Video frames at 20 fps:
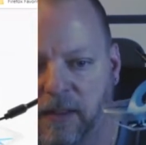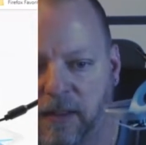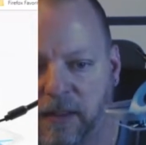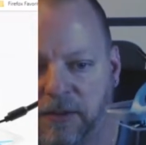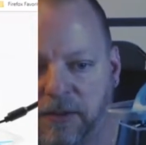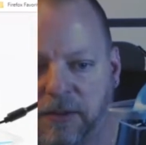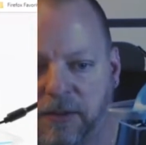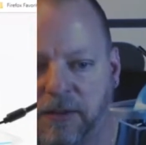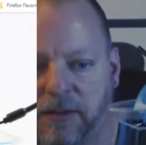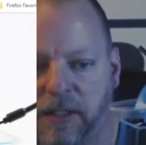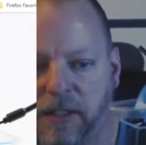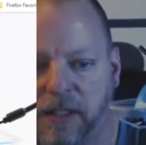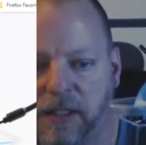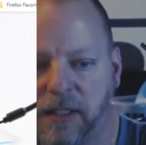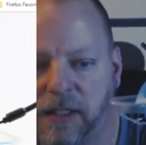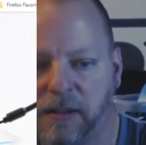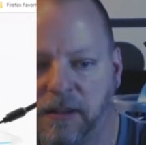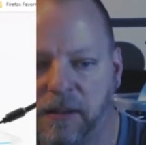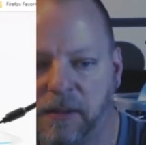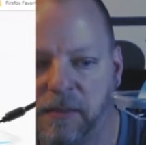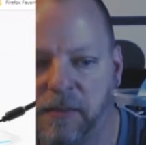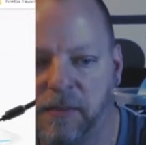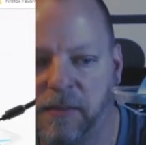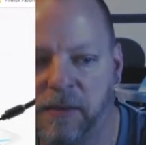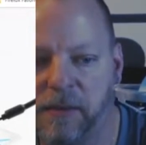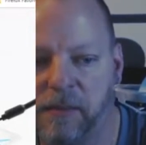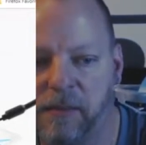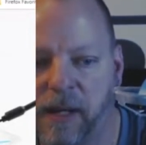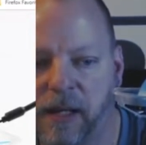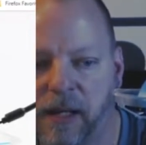As you can see in
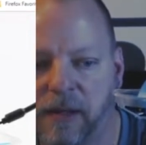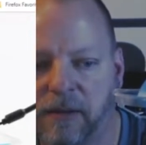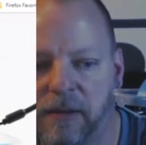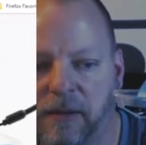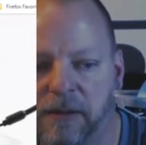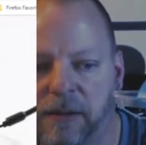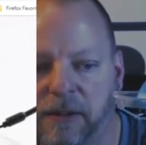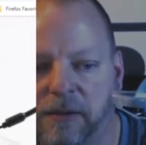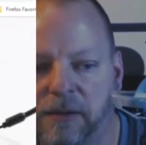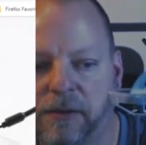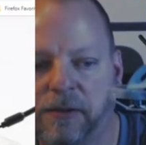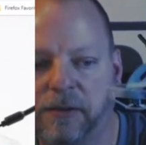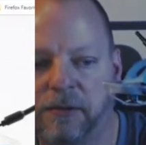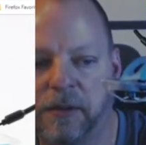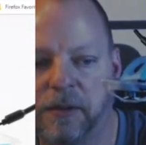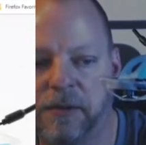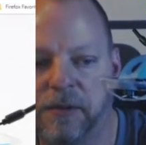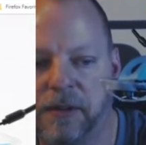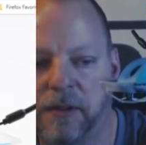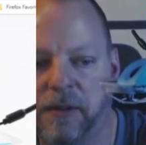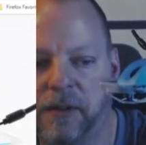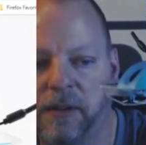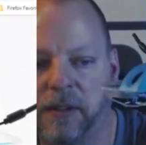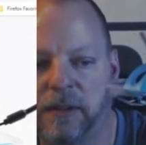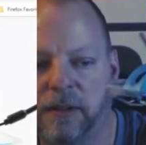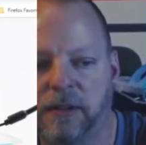the background there, the description